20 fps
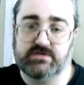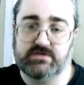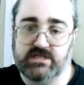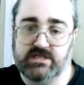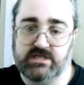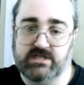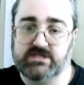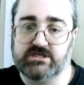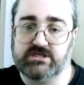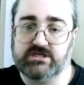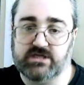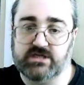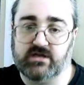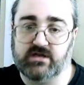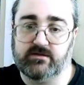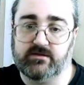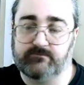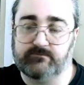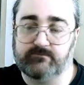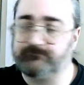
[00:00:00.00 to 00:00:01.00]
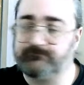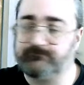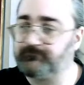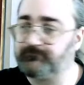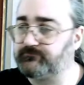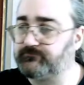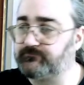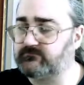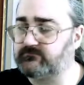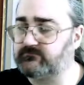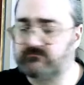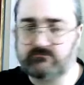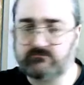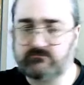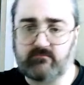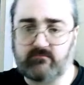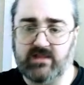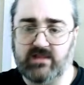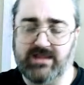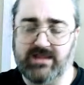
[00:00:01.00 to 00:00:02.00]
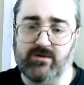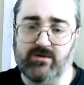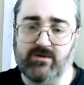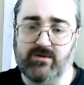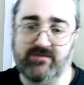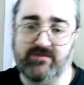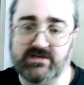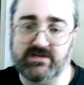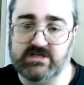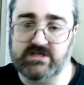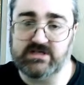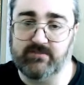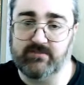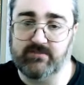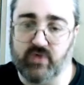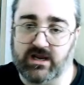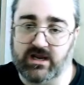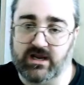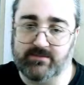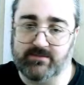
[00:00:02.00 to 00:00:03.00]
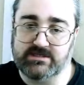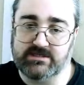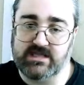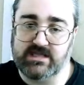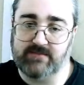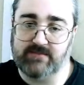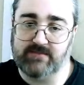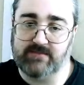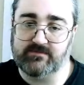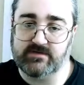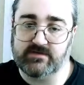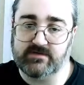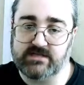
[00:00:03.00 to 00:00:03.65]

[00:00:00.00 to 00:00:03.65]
So that's just going to, that will eventually break up into the atmosphere.